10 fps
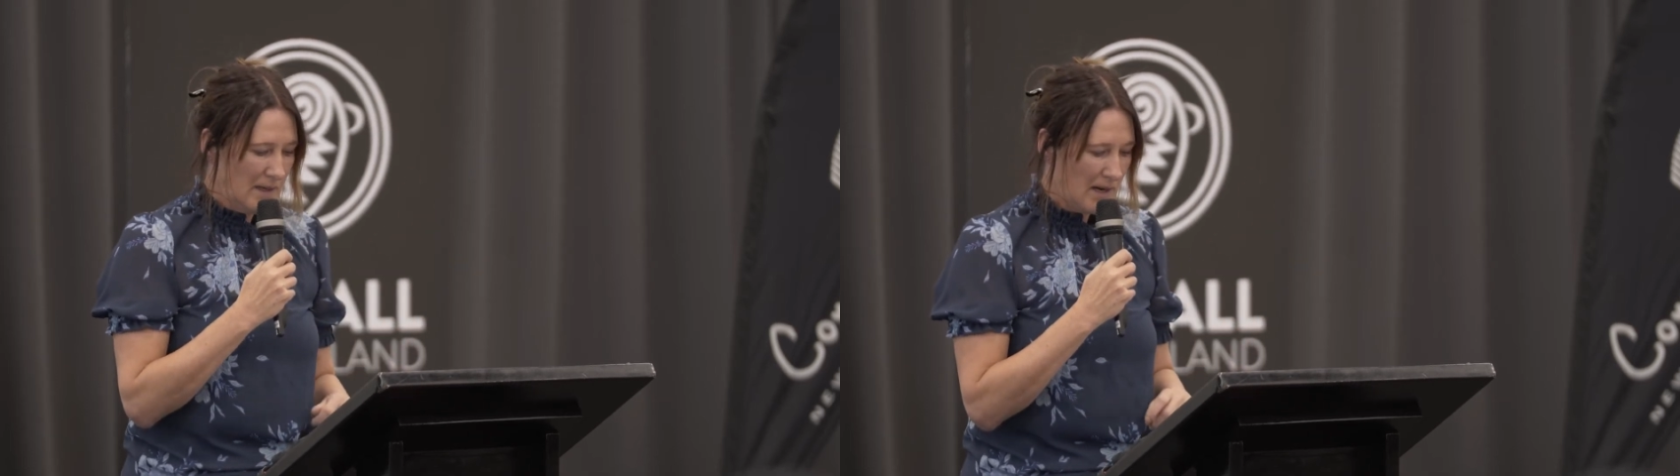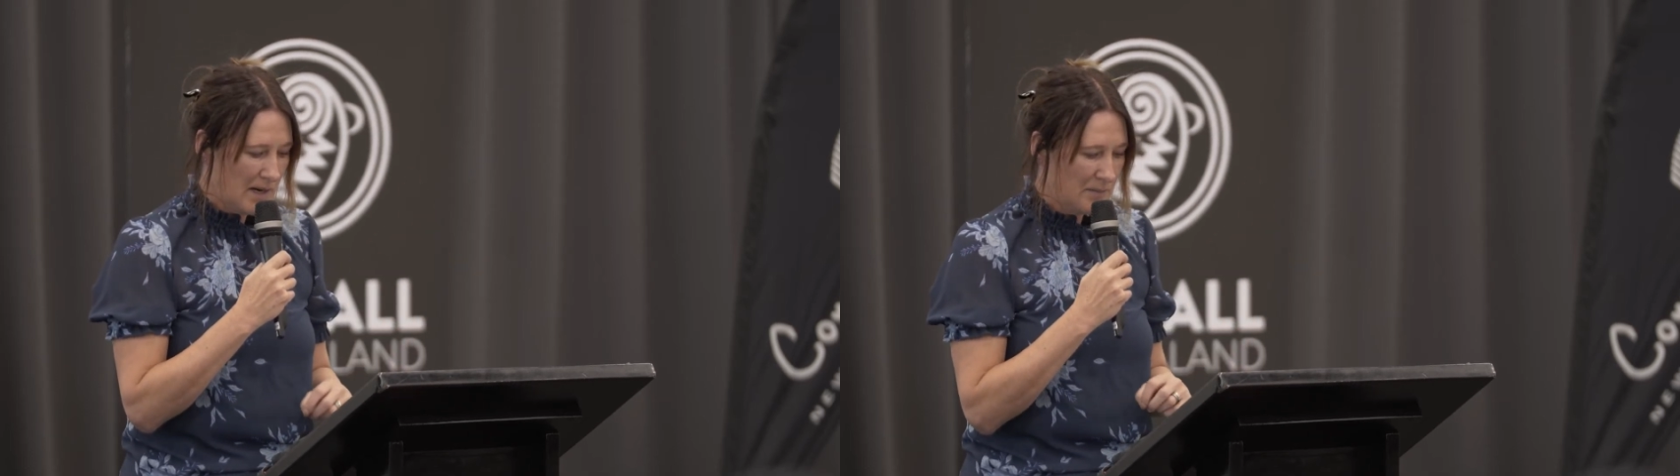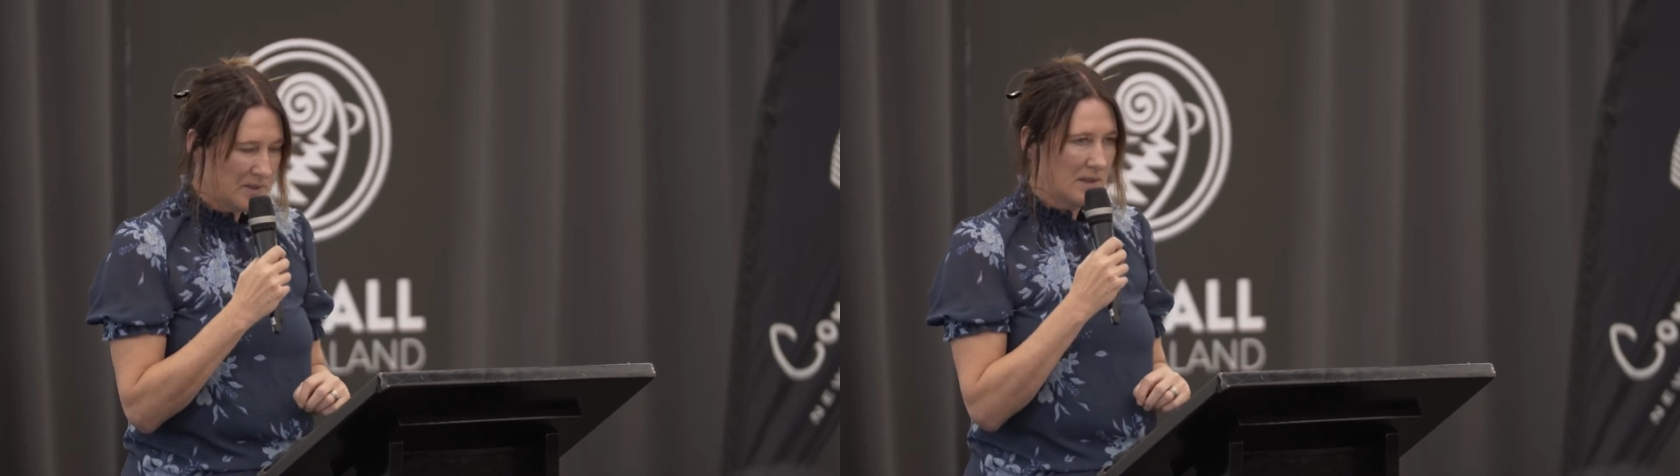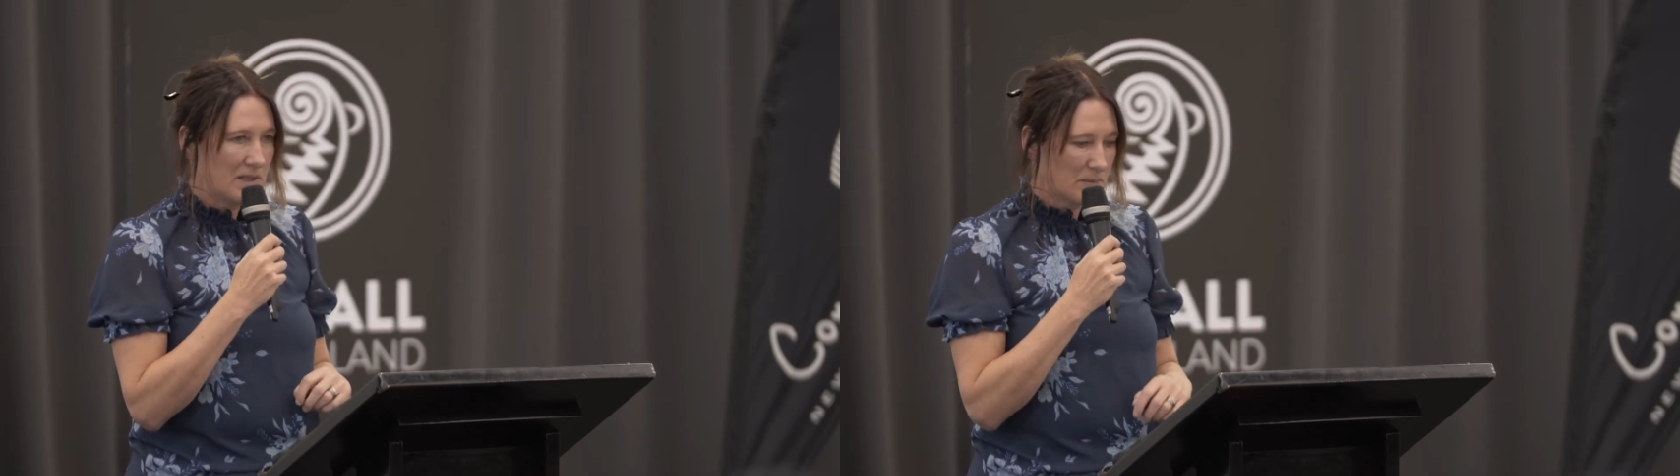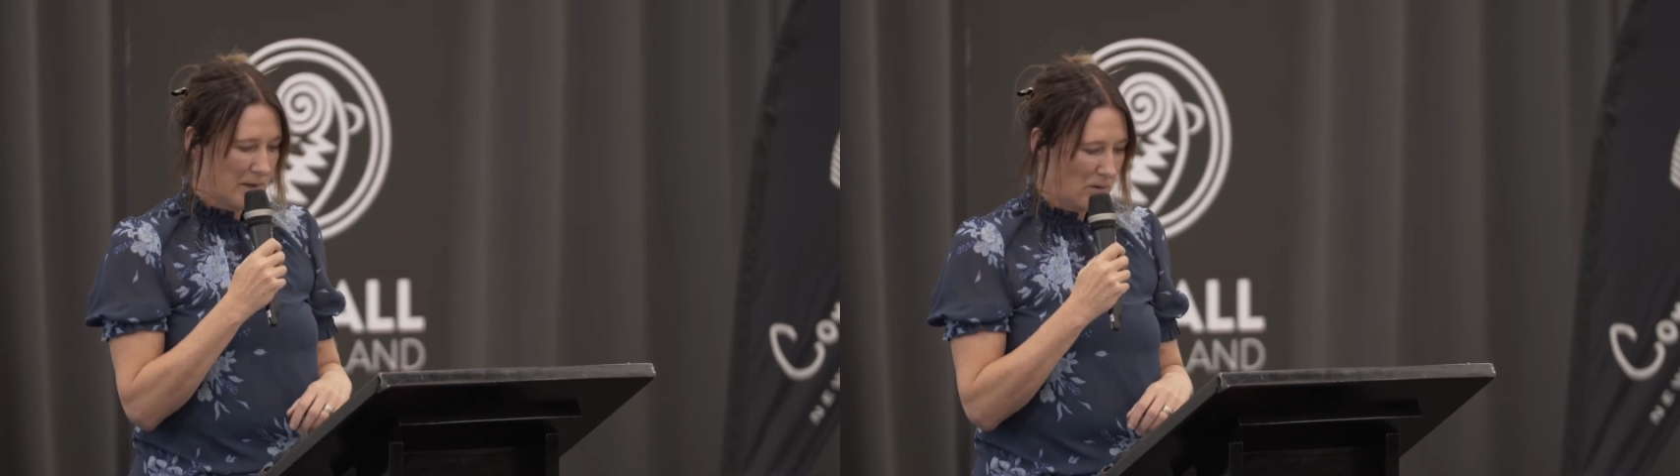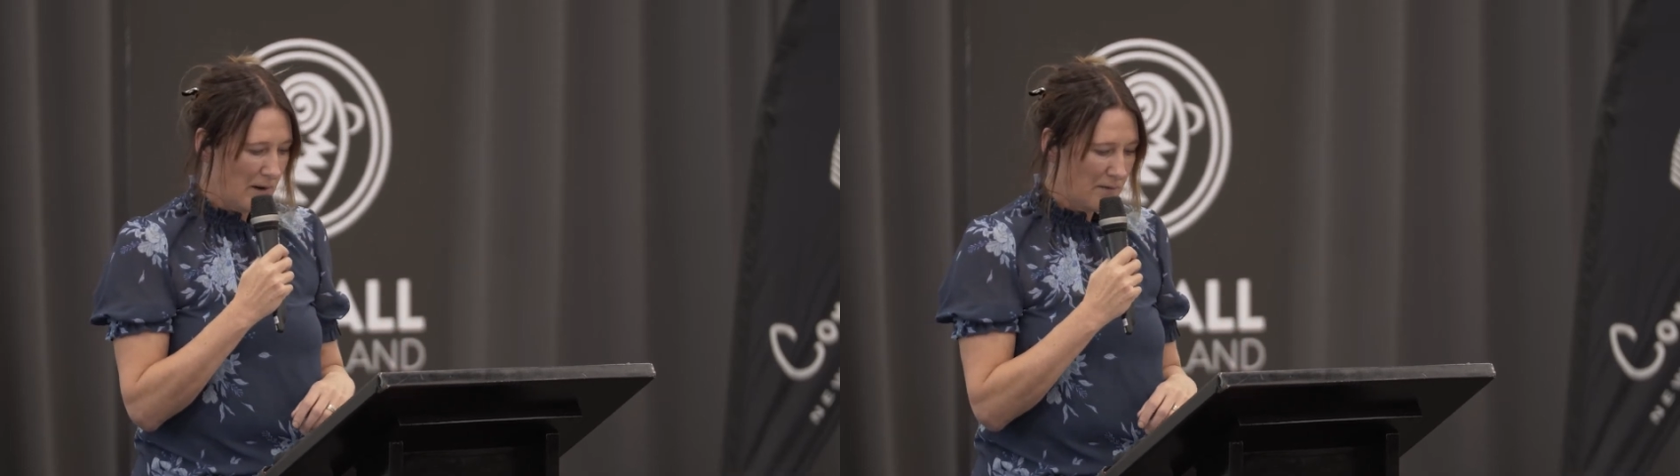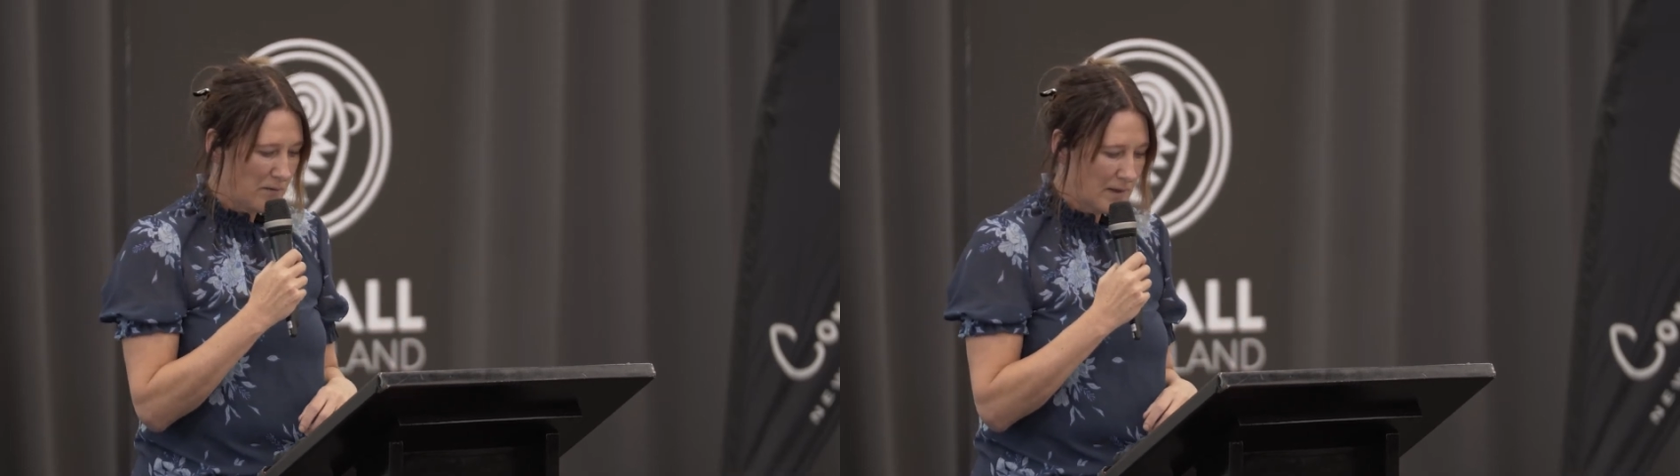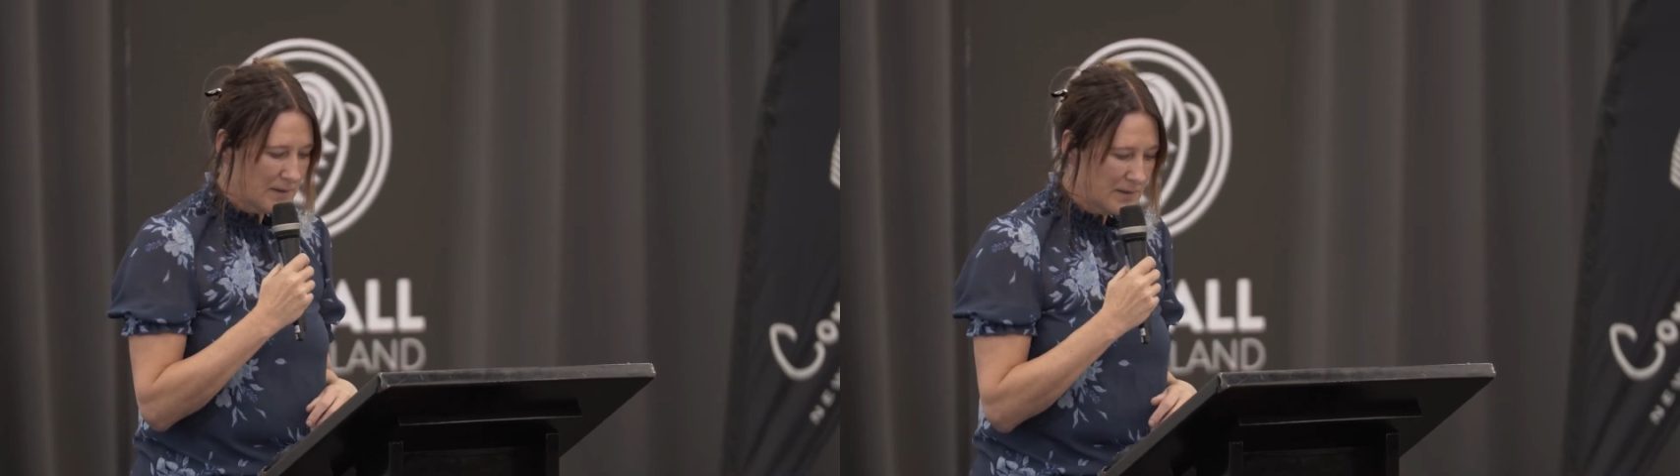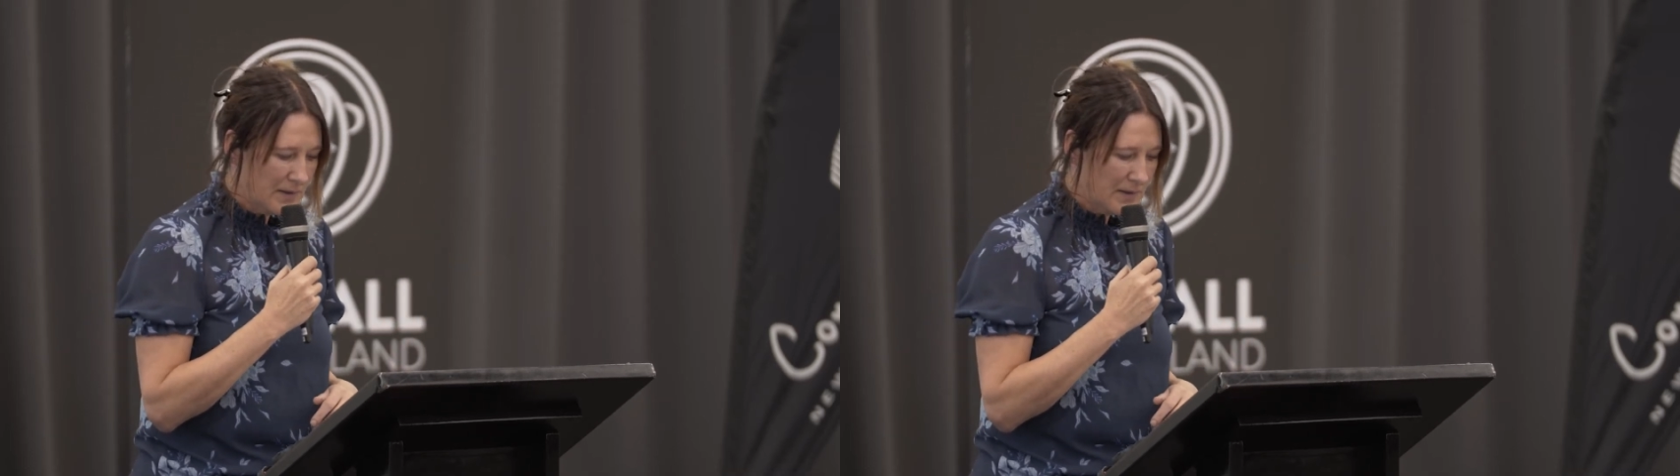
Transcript: So that's been great for us.